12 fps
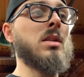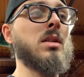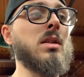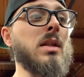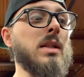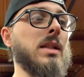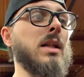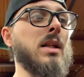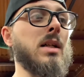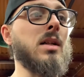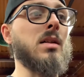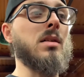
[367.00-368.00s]
I
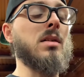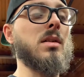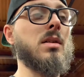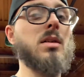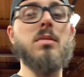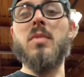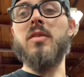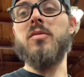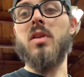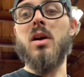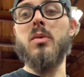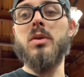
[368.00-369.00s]
got my
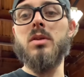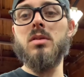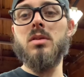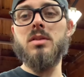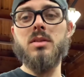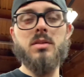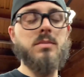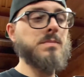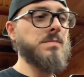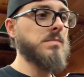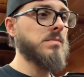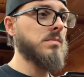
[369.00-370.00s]
flywheel is in.
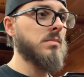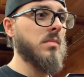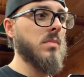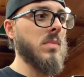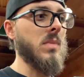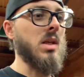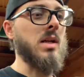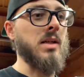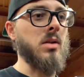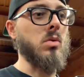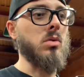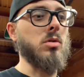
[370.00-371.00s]
I got to
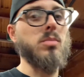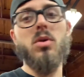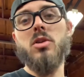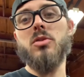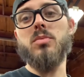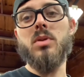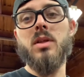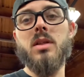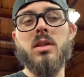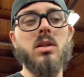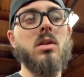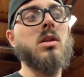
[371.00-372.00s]
order a pressure plate and
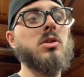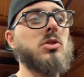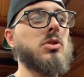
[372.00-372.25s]
clutch.